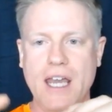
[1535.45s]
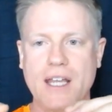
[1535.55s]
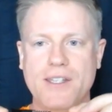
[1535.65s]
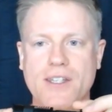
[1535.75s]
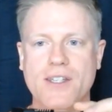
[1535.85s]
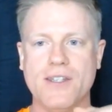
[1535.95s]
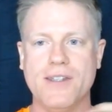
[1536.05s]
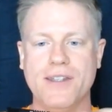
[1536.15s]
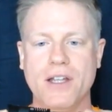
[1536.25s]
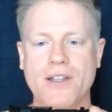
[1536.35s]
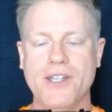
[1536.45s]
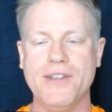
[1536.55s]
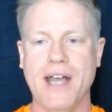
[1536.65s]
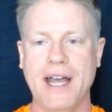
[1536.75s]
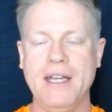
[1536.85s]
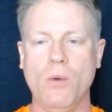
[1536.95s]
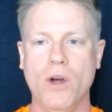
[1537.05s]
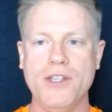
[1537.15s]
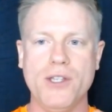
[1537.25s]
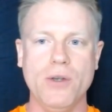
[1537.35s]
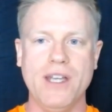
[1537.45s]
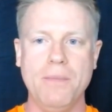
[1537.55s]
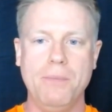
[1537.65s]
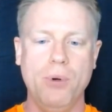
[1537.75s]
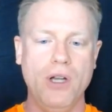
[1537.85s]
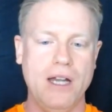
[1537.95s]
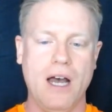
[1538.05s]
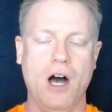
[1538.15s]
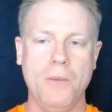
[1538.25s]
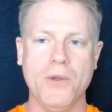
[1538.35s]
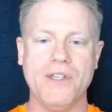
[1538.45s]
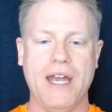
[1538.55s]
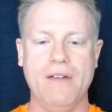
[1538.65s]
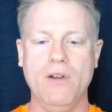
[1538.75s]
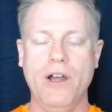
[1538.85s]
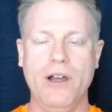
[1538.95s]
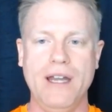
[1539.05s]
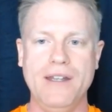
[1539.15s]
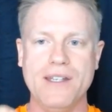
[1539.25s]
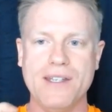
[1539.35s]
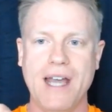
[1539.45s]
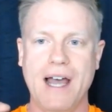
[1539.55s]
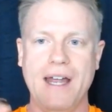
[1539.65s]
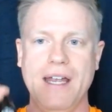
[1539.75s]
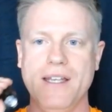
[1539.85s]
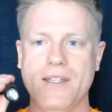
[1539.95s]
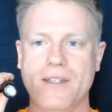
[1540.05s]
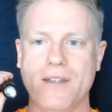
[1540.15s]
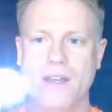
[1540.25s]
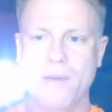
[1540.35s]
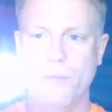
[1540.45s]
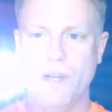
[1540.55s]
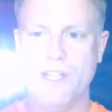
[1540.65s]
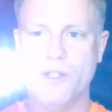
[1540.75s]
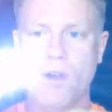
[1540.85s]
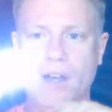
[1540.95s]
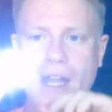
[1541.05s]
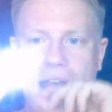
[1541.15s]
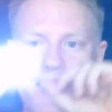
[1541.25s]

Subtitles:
It's a tiny one, so you can put it almost everywhere. And this guy is pretty strong. Yeah,